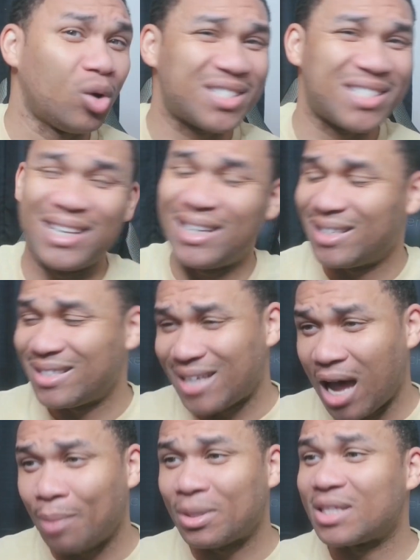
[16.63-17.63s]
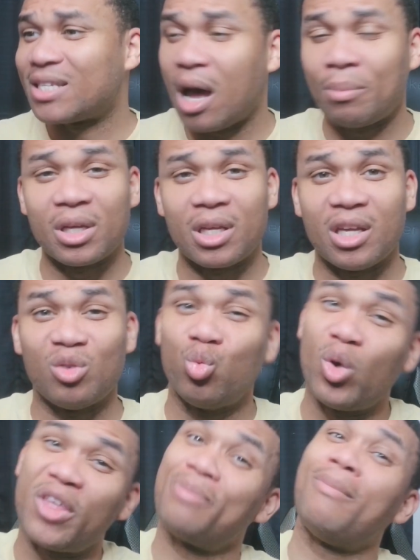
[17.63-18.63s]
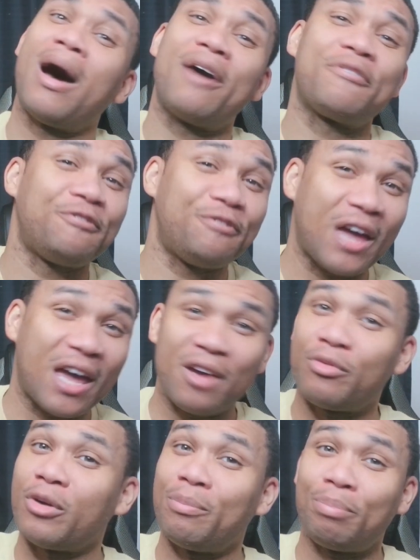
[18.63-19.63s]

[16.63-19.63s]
again, time and time again, with my favorite